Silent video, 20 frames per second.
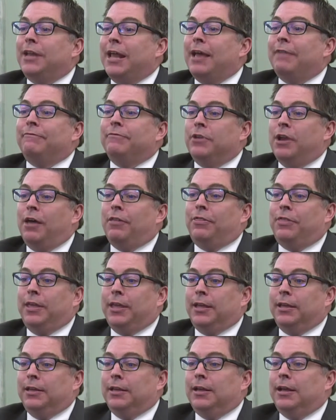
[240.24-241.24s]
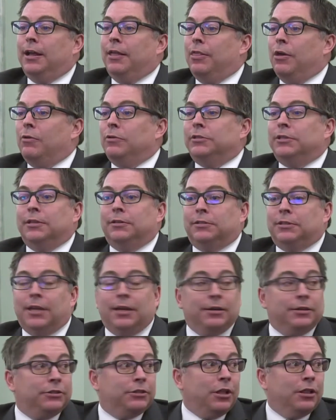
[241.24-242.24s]
have nothing, those that
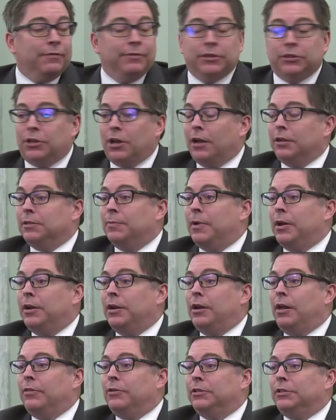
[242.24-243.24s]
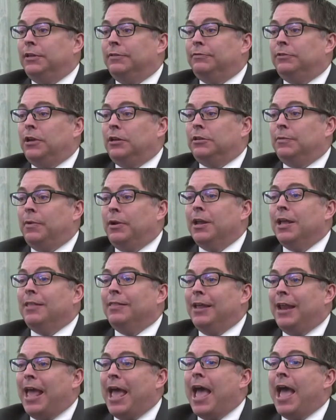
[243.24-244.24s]
Senator Sullivan talked about and others have talked about
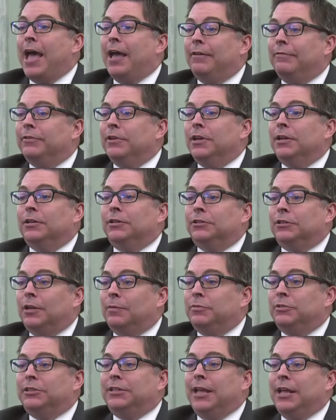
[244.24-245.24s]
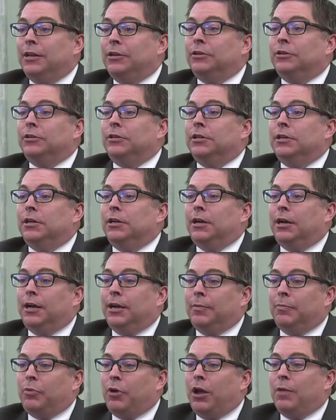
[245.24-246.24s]
that have substandard
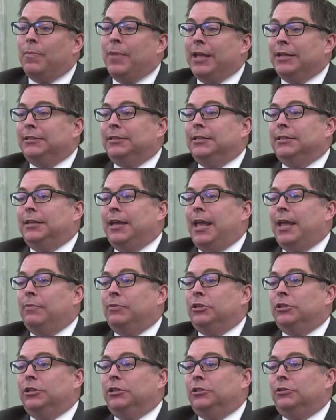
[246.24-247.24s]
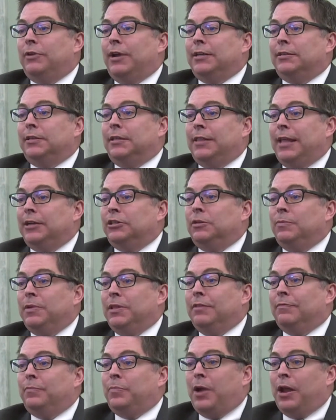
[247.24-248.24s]
broadband today. We should address, and that should be
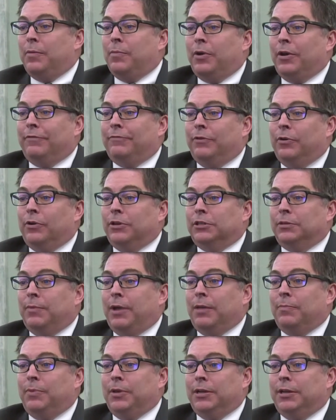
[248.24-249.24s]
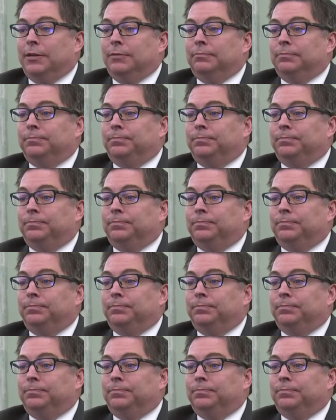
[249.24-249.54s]
the primary focus, in my opinion.